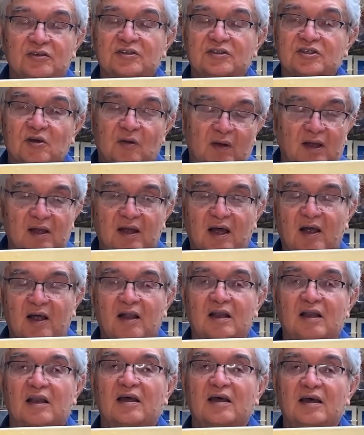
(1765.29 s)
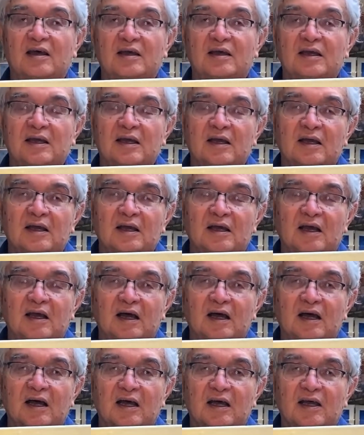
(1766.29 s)
So I'll
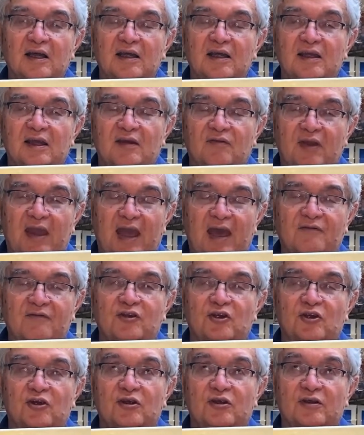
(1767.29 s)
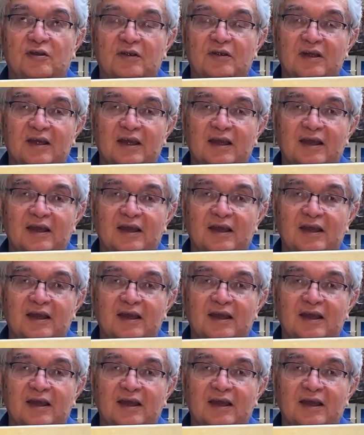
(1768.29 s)
if you have your